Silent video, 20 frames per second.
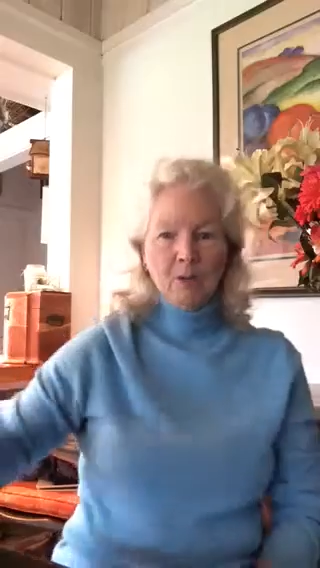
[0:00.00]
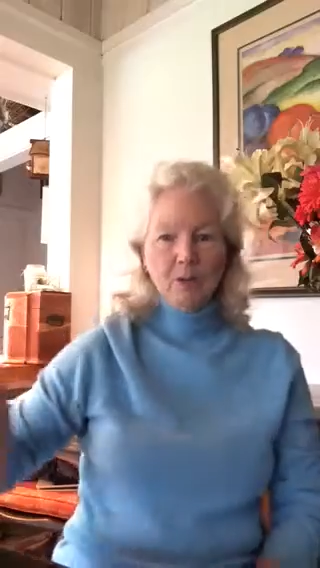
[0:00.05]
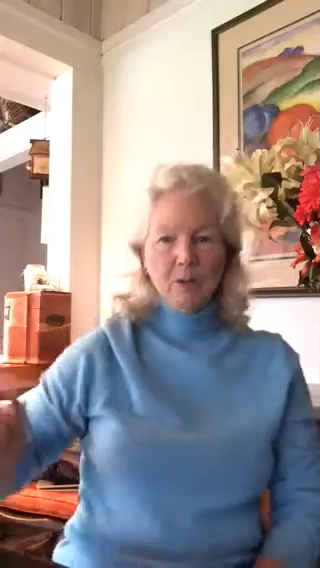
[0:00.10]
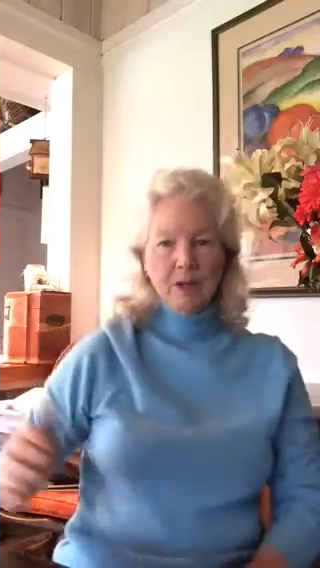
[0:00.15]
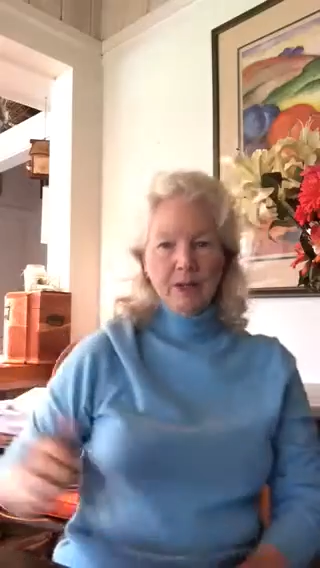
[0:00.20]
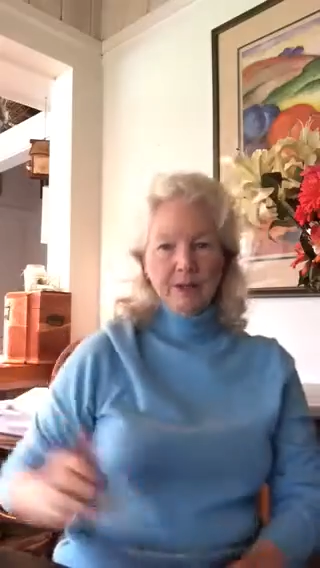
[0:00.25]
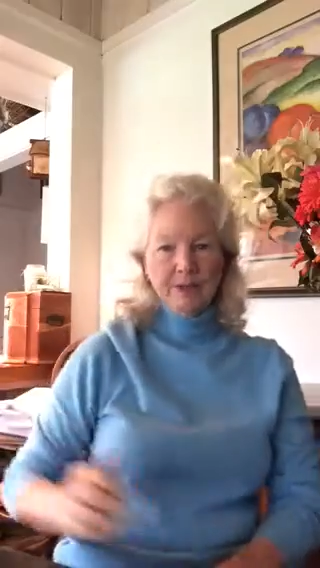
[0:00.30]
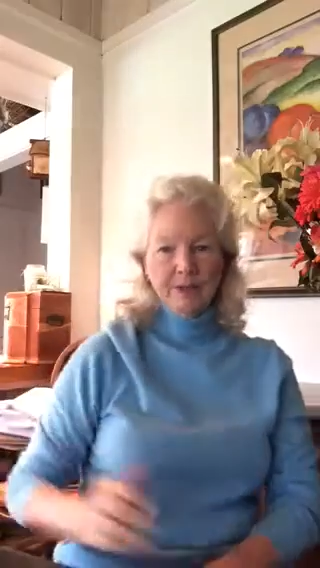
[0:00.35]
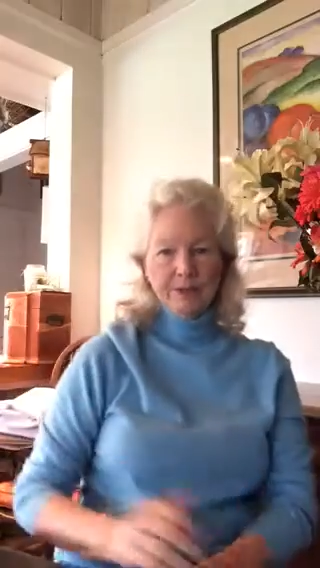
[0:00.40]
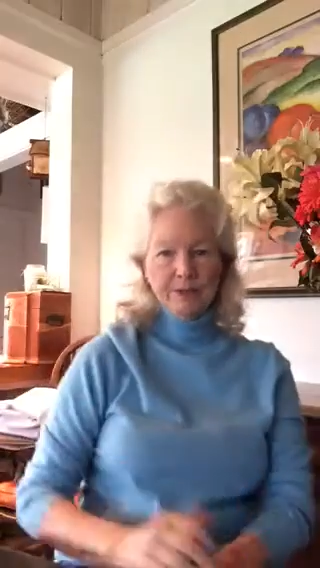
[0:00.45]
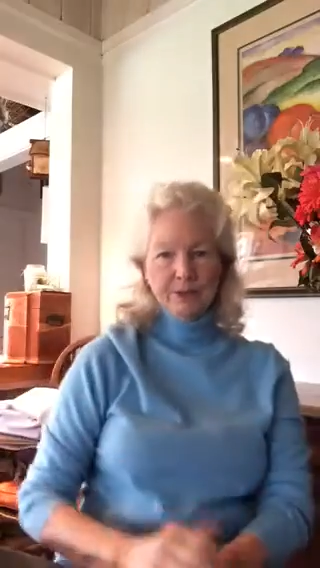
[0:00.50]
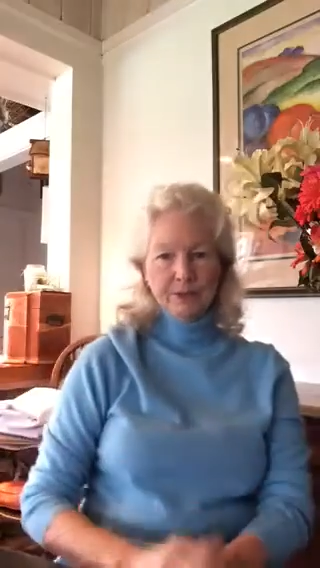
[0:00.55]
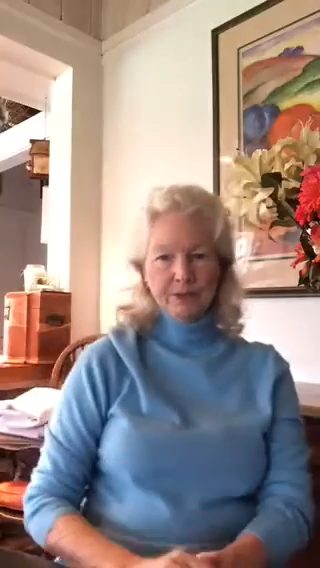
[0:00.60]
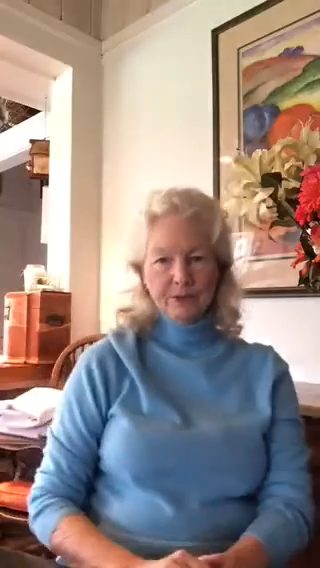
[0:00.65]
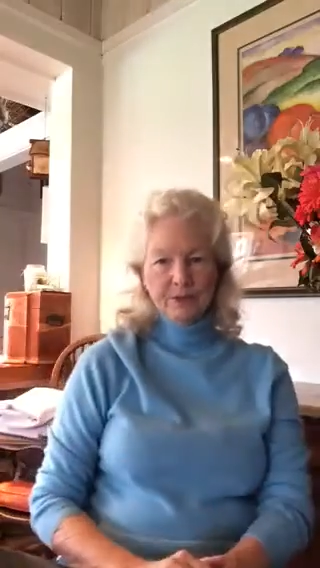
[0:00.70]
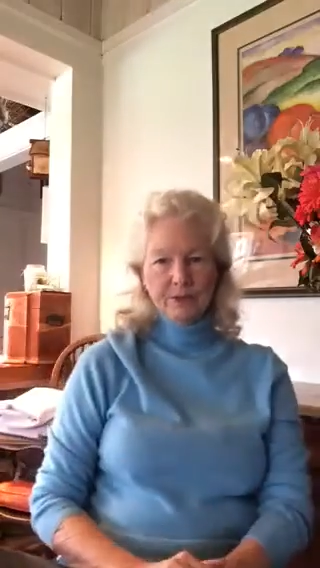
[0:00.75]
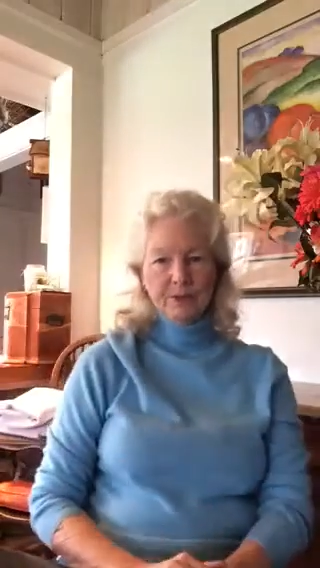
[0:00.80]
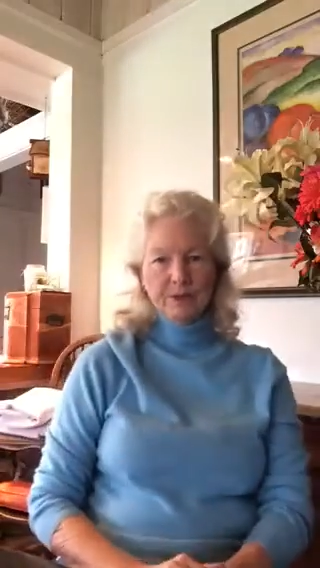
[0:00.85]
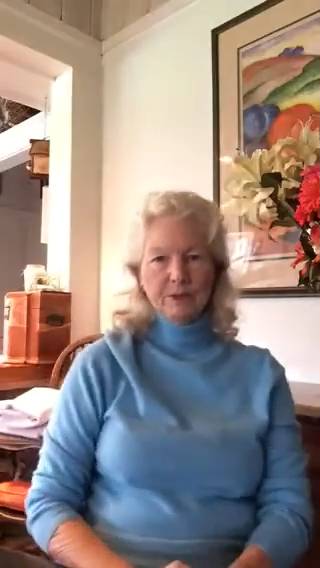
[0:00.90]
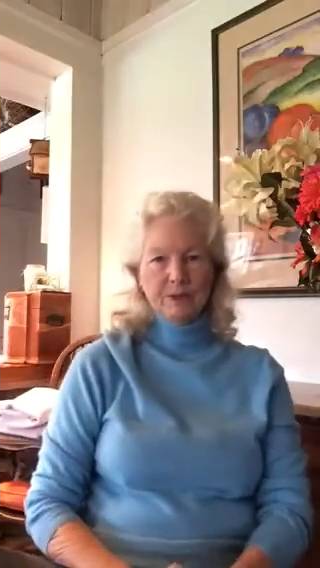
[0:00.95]
One,
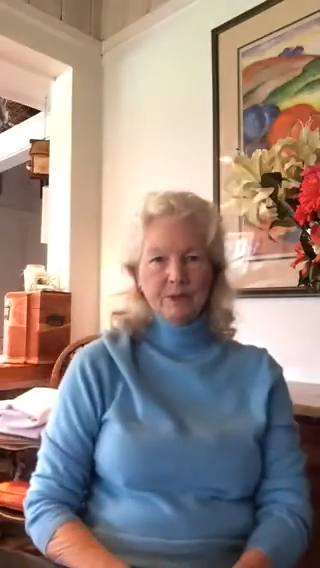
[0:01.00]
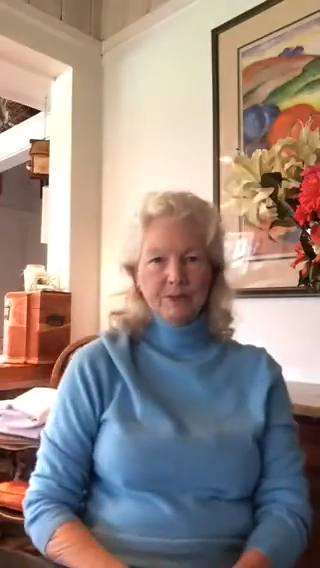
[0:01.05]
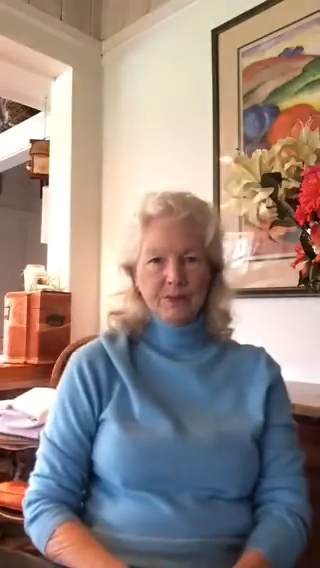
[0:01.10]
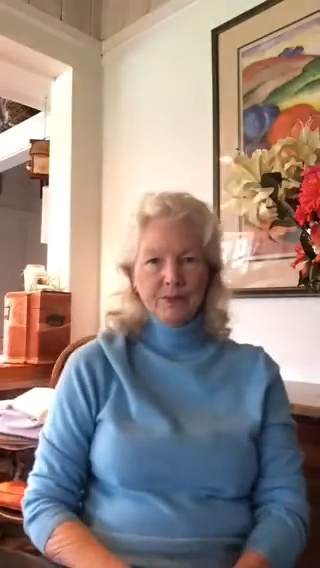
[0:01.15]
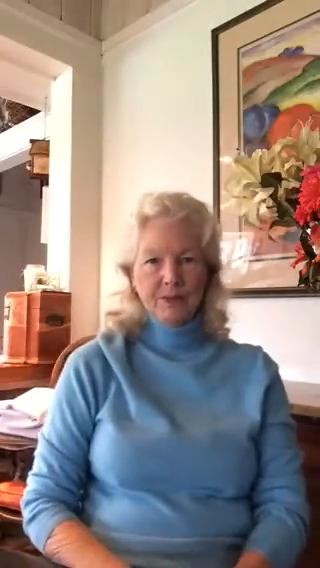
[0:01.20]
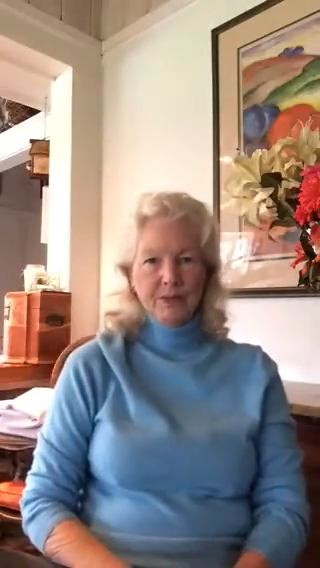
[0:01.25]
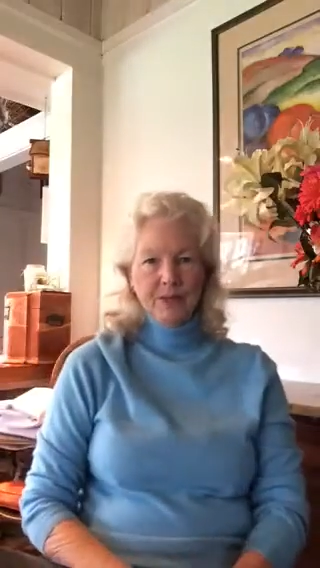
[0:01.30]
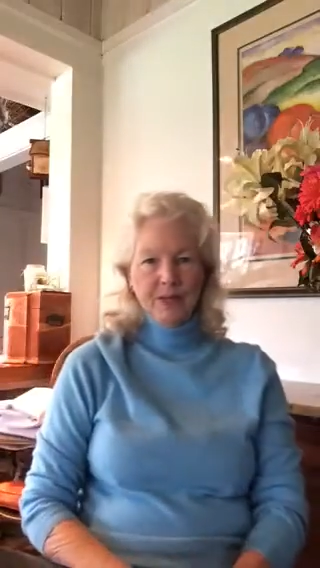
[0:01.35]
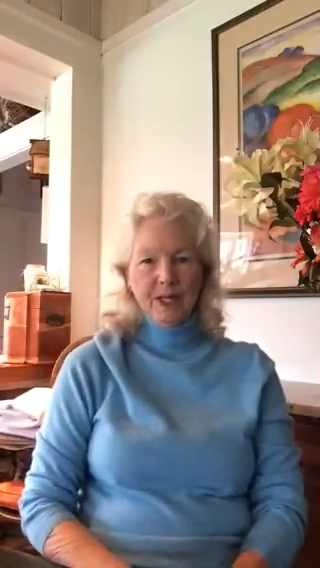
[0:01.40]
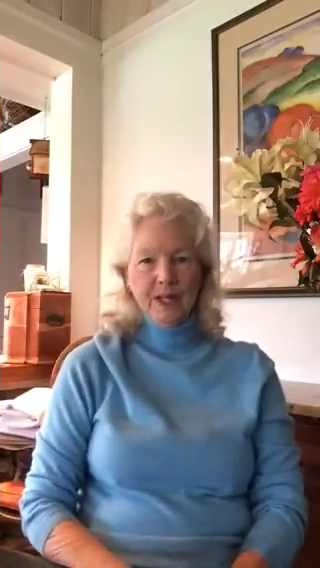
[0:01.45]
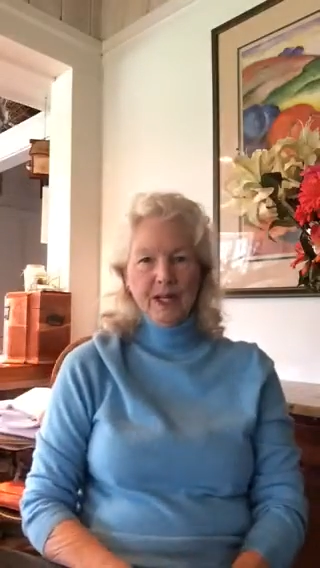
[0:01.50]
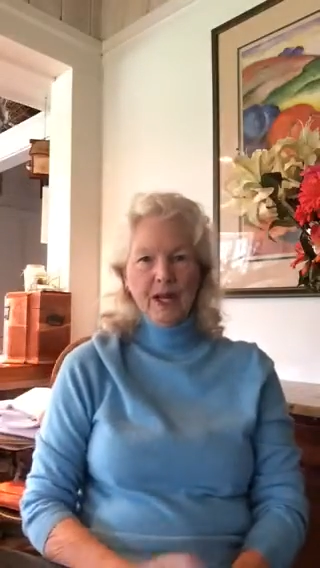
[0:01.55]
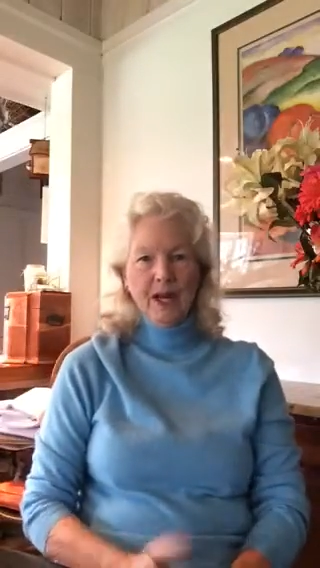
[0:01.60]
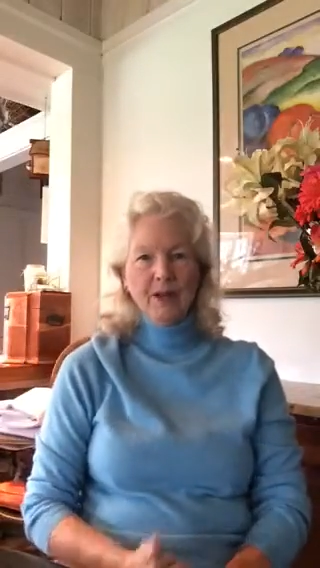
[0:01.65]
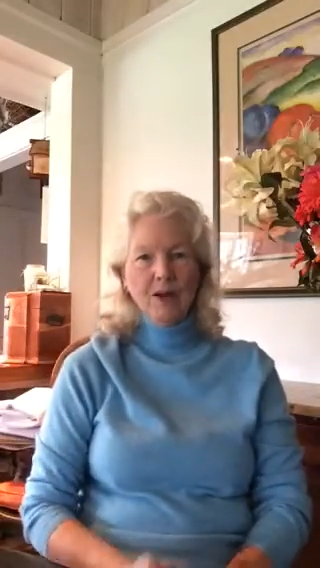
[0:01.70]
two, three.